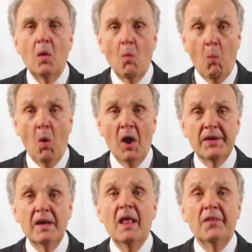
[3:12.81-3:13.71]

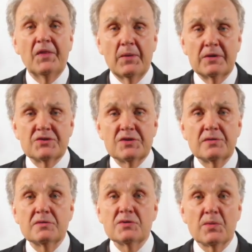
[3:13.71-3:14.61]
1, there are
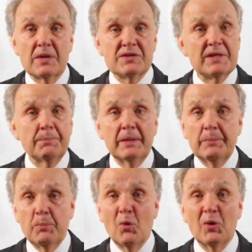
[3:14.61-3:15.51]
students who are simply
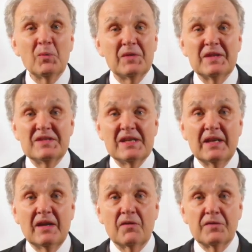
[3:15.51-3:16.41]
born with the tin
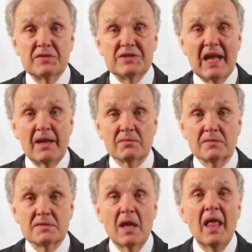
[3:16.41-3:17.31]
ear for sounds.